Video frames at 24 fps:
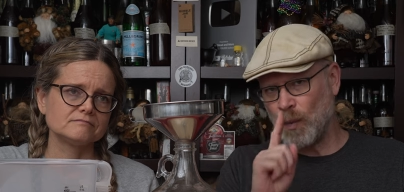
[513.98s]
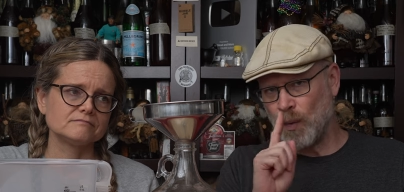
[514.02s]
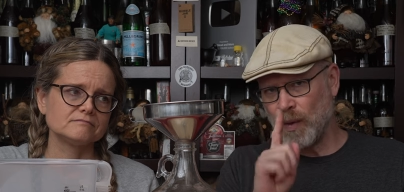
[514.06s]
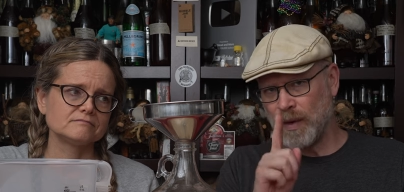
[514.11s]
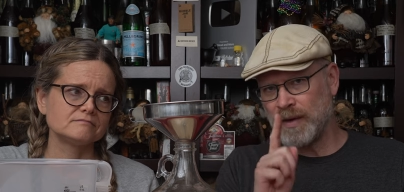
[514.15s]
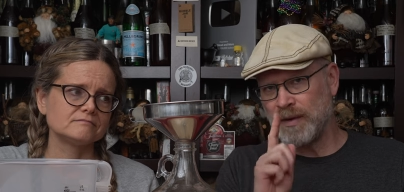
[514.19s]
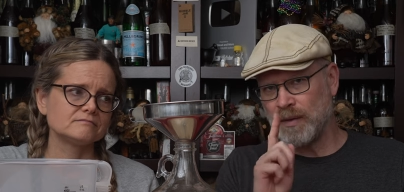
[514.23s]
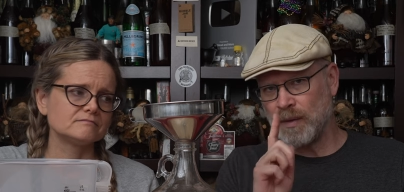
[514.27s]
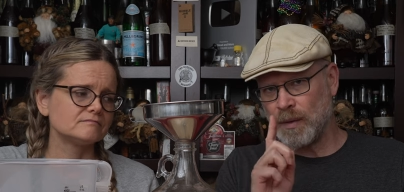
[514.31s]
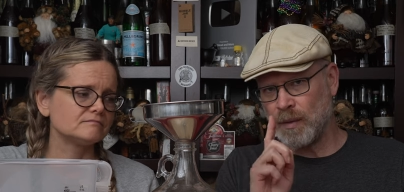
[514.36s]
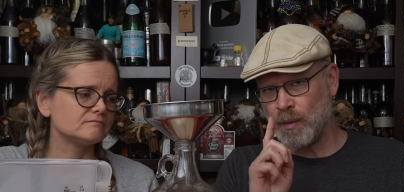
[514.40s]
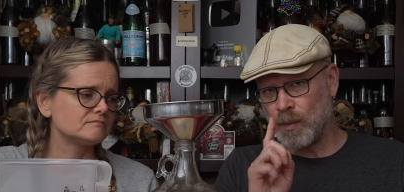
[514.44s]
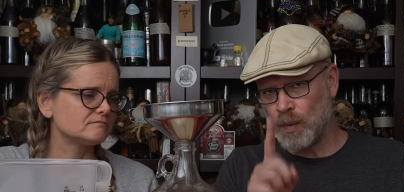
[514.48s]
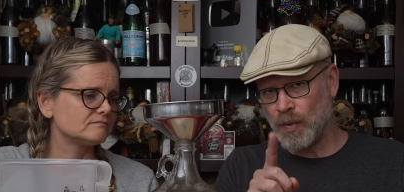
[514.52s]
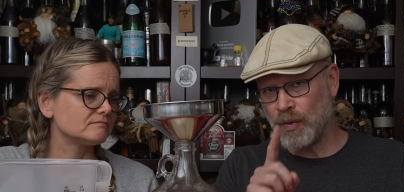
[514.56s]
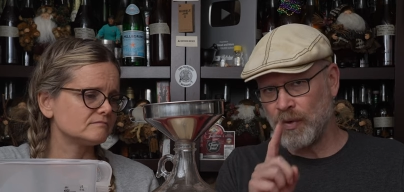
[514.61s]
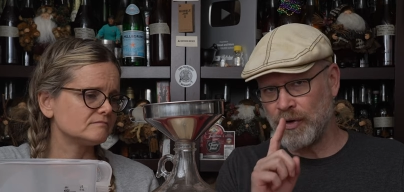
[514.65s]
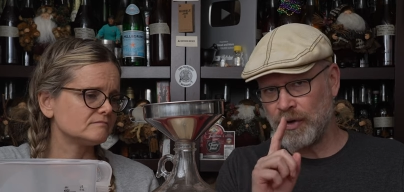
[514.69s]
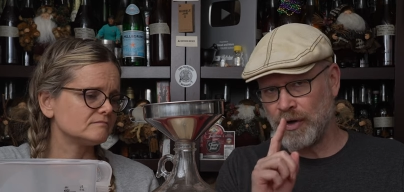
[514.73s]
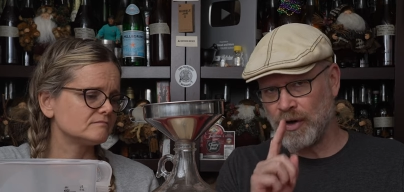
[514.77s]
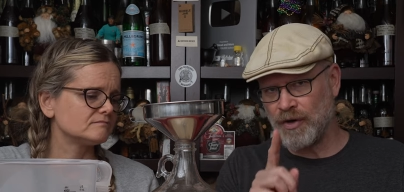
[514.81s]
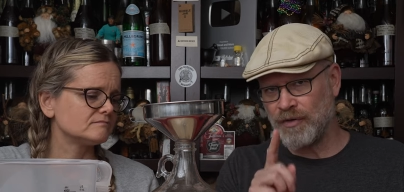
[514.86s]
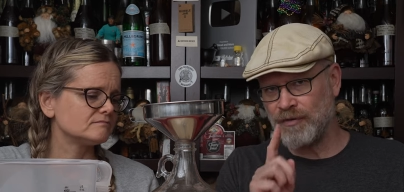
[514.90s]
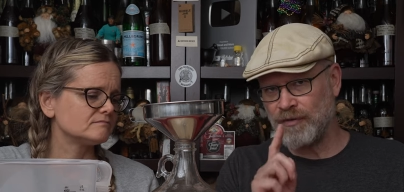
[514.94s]
Speaker 1: one
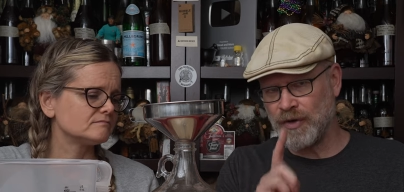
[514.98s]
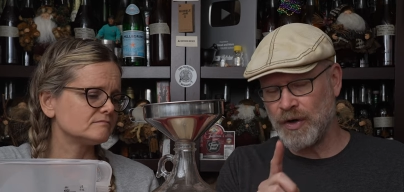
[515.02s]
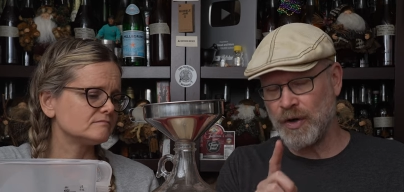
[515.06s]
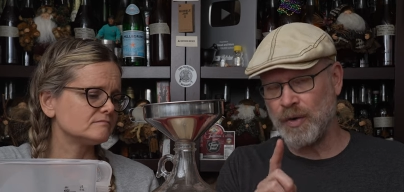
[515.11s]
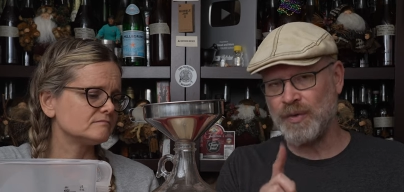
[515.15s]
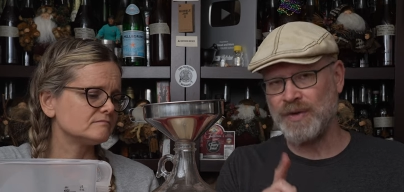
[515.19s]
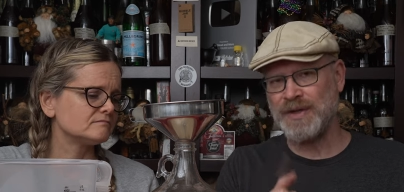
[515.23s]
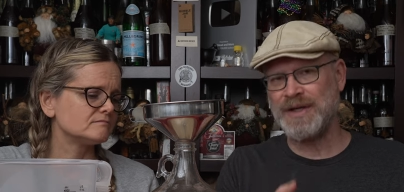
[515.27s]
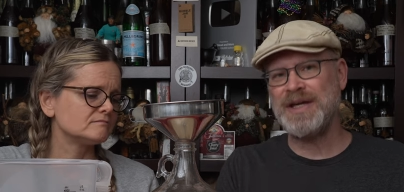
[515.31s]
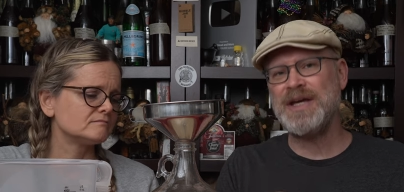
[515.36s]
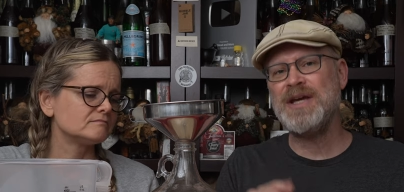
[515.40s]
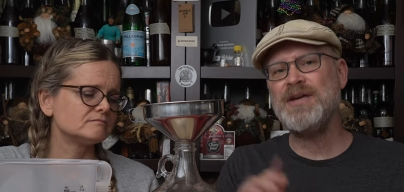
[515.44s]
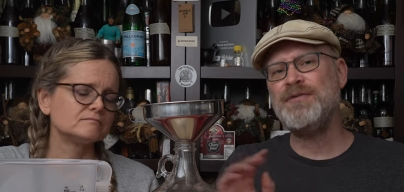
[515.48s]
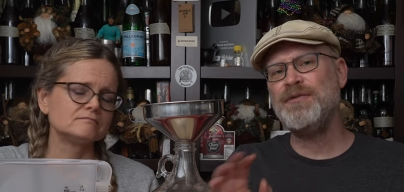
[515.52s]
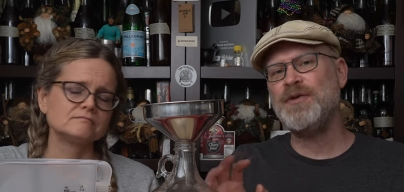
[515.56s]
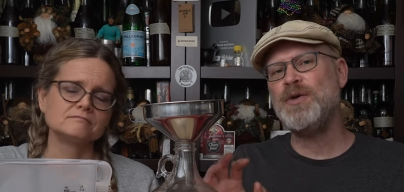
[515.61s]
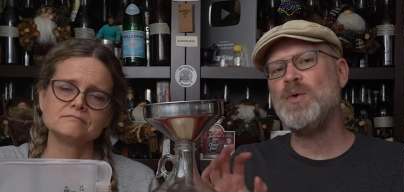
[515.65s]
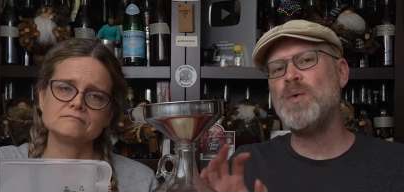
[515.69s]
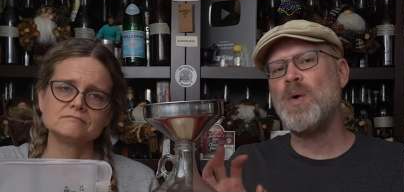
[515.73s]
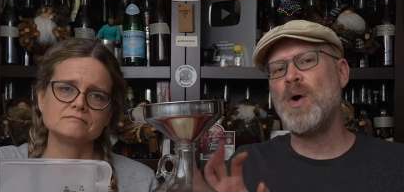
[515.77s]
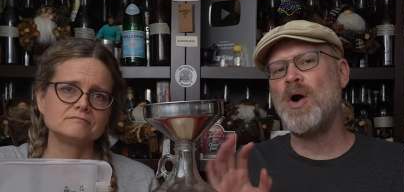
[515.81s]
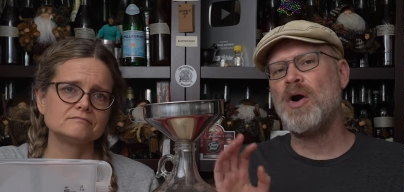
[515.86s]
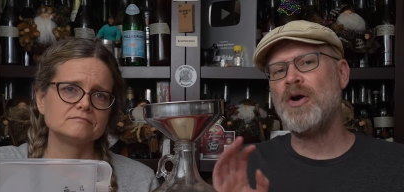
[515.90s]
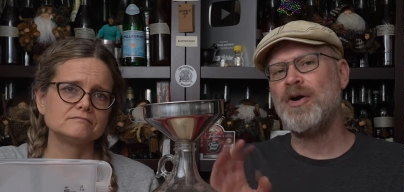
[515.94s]
word of note, if
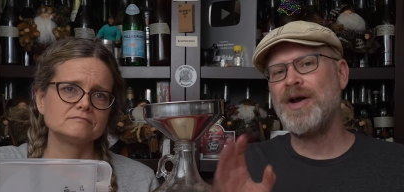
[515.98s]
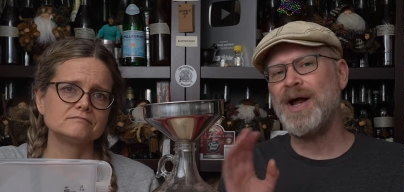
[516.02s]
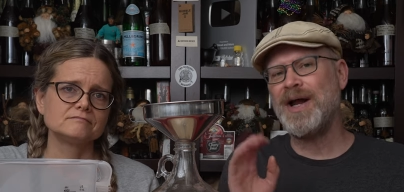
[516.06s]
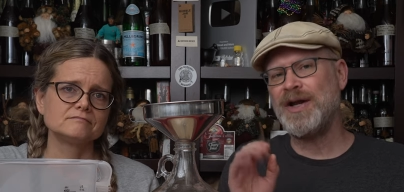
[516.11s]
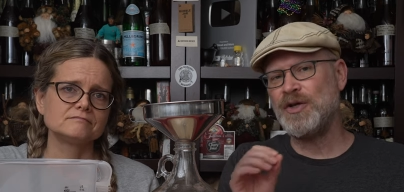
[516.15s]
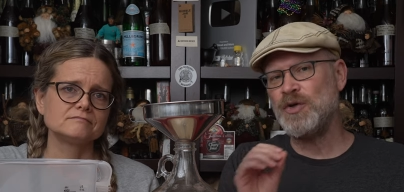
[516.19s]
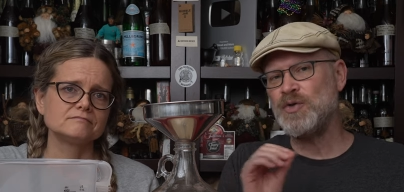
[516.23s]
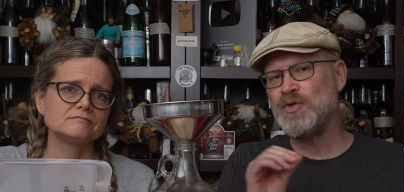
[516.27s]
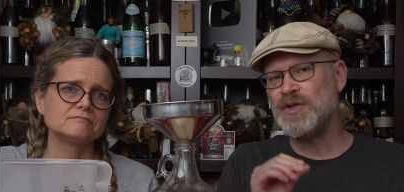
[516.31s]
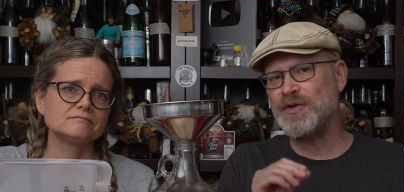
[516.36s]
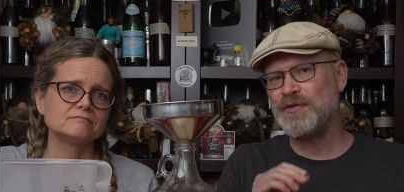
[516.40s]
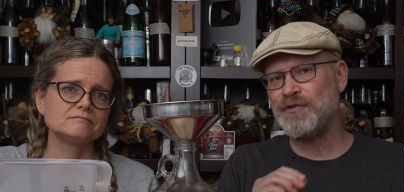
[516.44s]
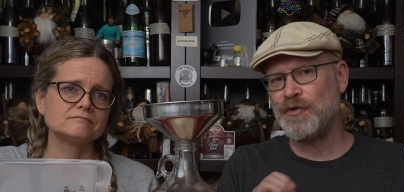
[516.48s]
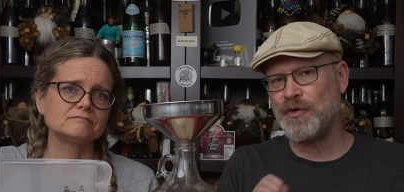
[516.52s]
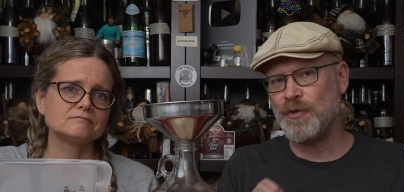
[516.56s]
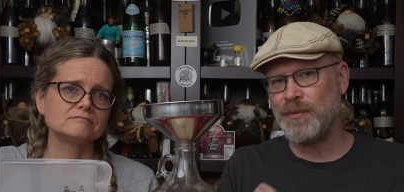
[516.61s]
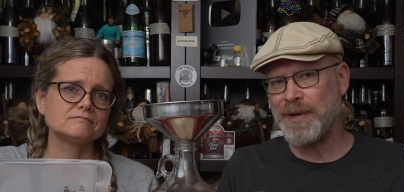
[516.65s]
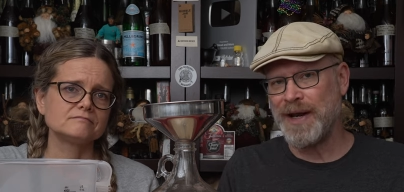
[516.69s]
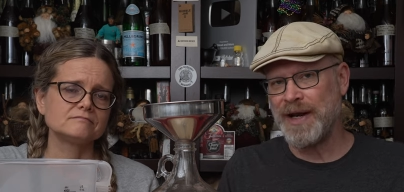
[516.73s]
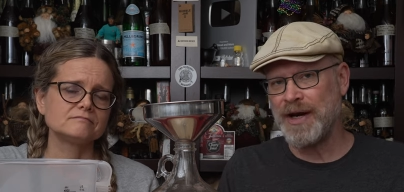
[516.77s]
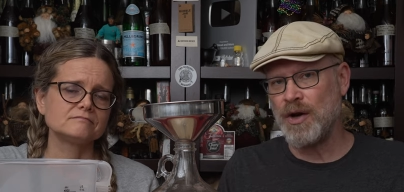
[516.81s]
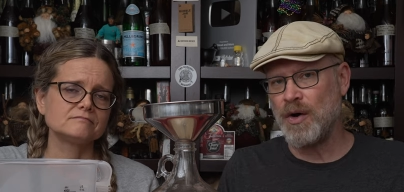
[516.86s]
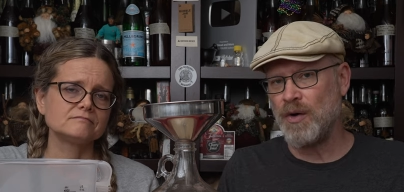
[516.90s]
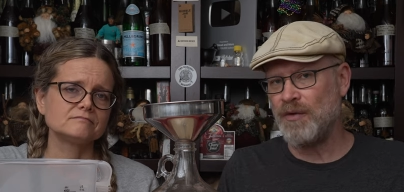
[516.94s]
you are not using
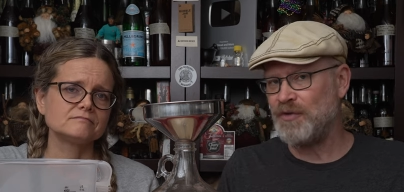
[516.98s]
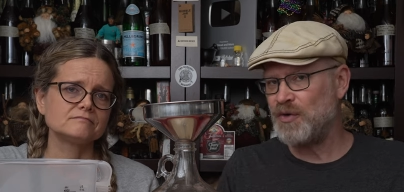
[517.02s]
Fermaid O,